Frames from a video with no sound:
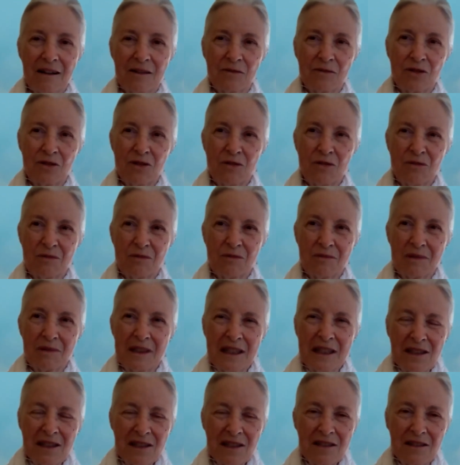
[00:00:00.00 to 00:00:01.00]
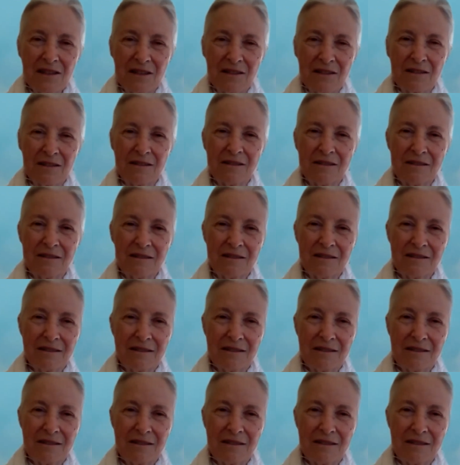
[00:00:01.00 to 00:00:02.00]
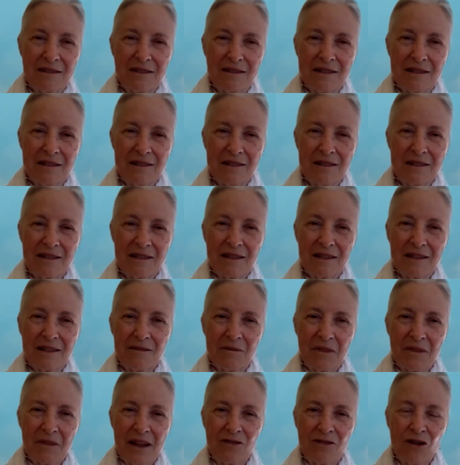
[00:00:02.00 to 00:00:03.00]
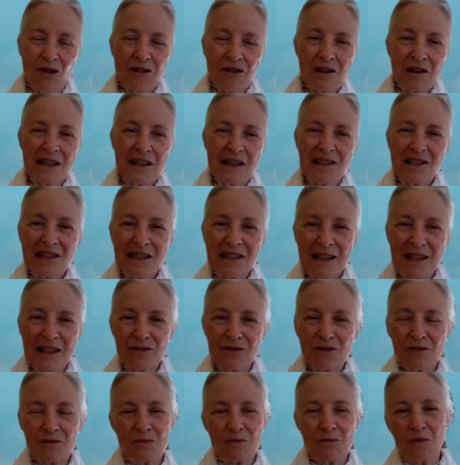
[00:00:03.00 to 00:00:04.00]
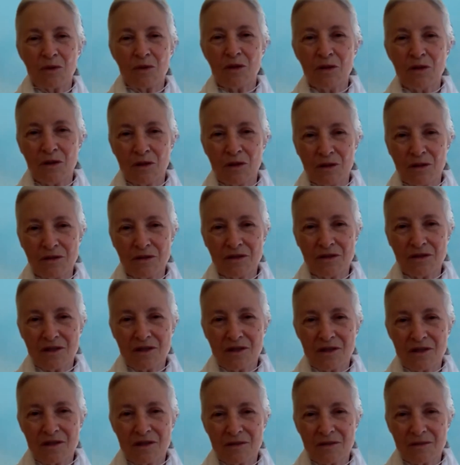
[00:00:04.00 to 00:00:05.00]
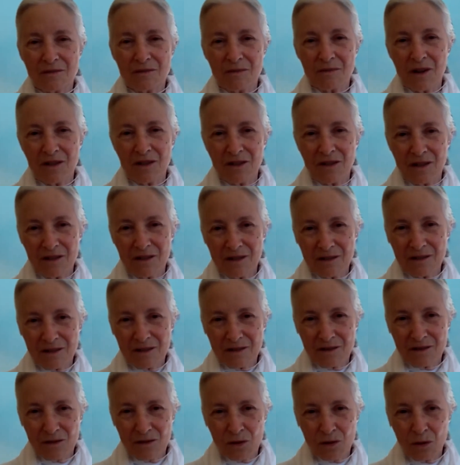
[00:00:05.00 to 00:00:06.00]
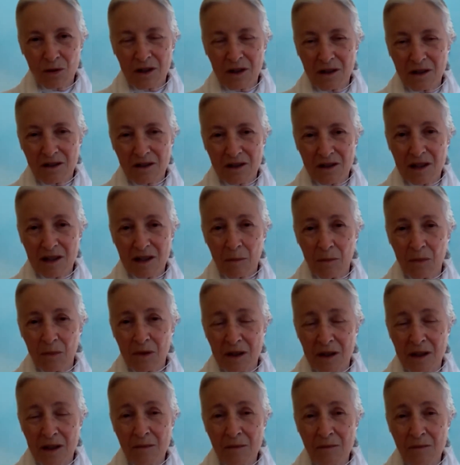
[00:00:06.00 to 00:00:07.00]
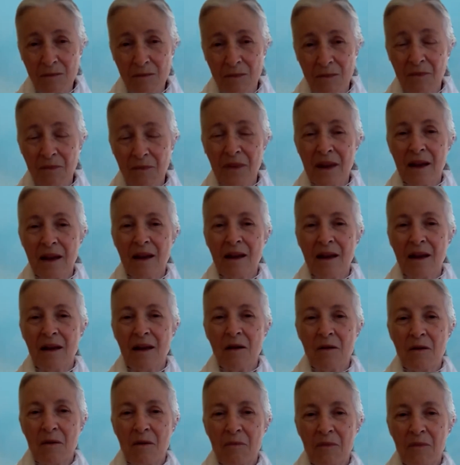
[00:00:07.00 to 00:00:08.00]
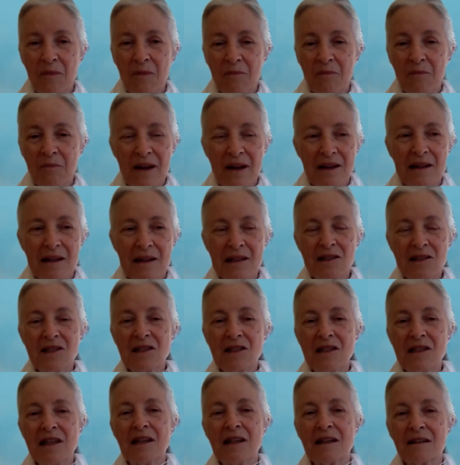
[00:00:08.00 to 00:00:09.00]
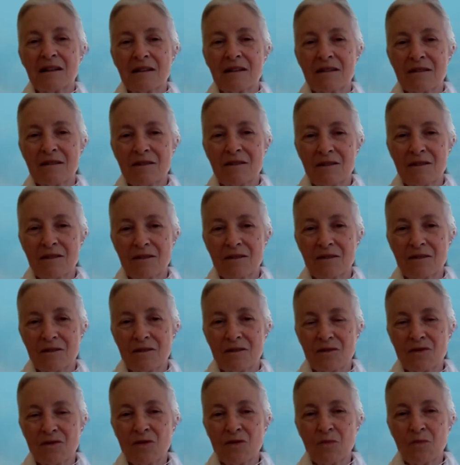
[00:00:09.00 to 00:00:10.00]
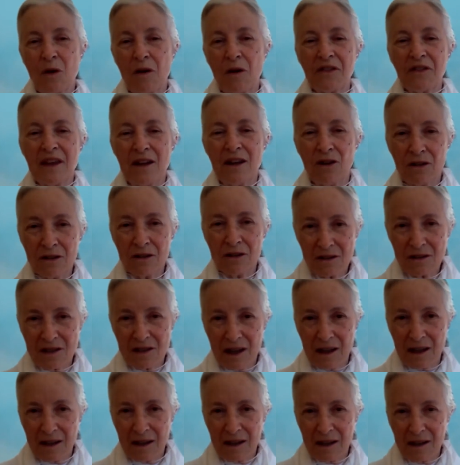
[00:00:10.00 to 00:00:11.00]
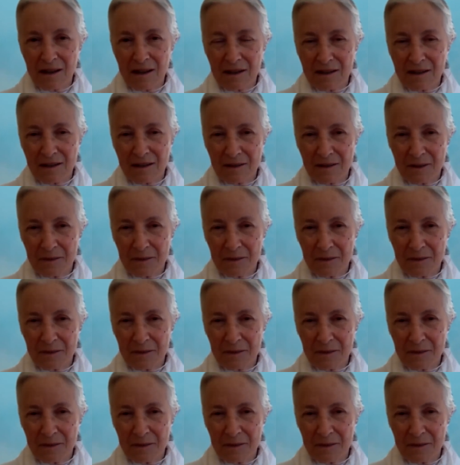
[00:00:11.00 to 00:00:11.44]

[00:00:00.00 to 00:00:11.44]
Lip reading: to listen, and not listening to the words when you're talking to somebody, but listening to what they're not saying,